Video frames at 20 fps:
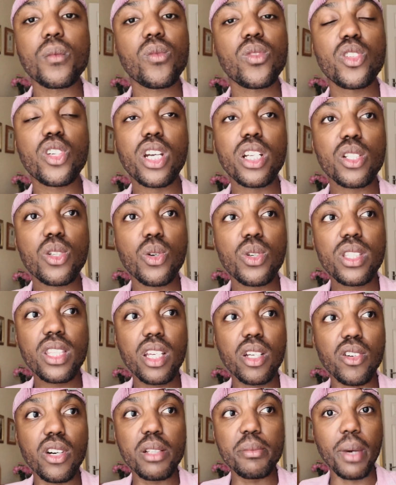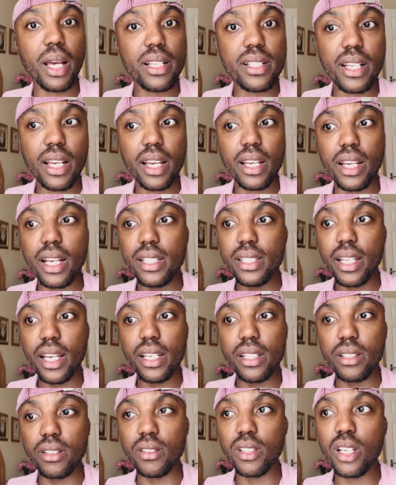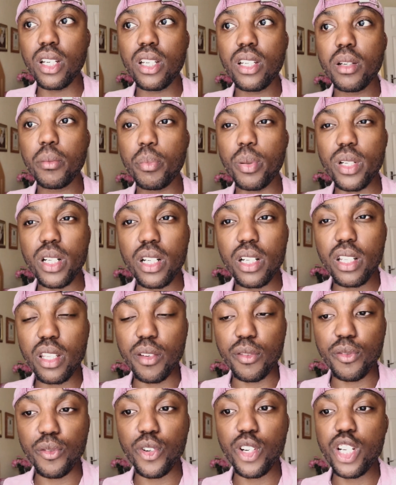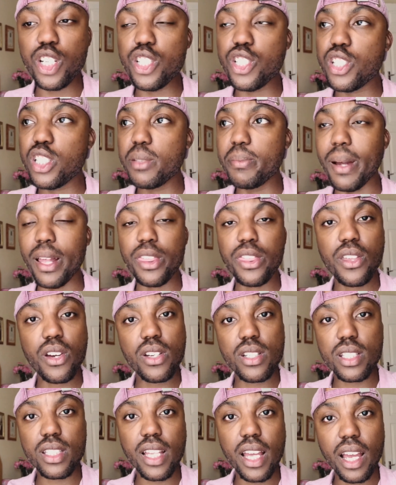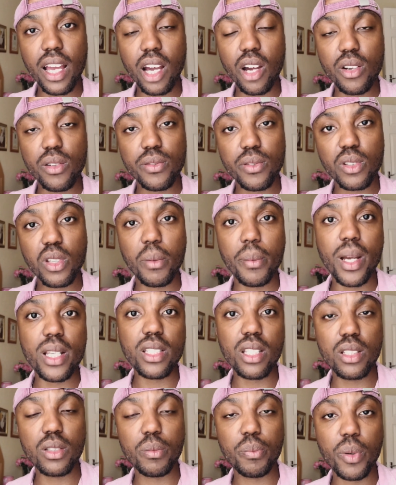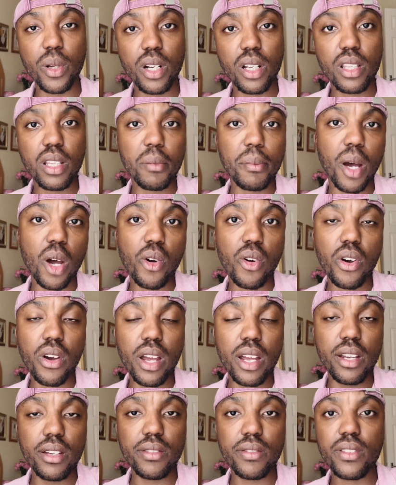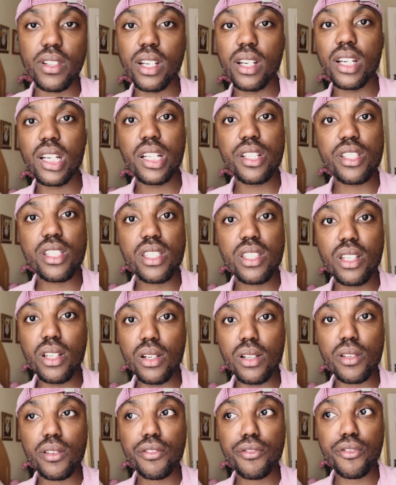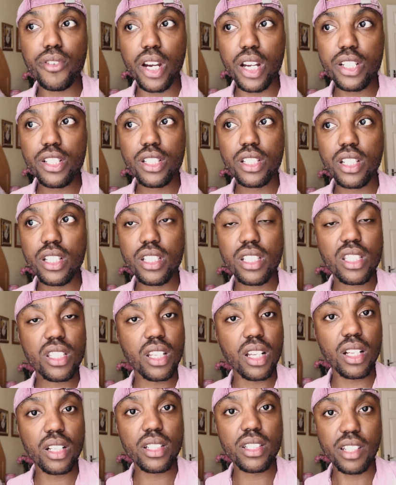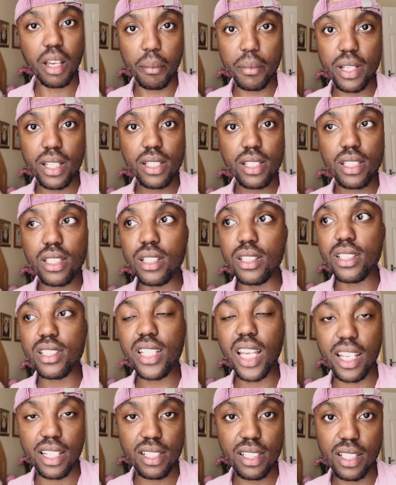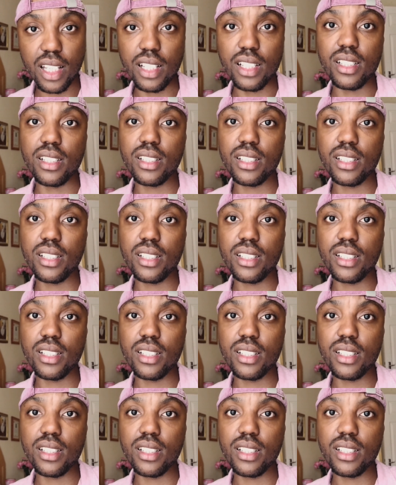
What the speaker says: You can cook ting on Monday and then put it in the fridge by Thursday, put it in the microwave, still fresh, still yummy, still tasty.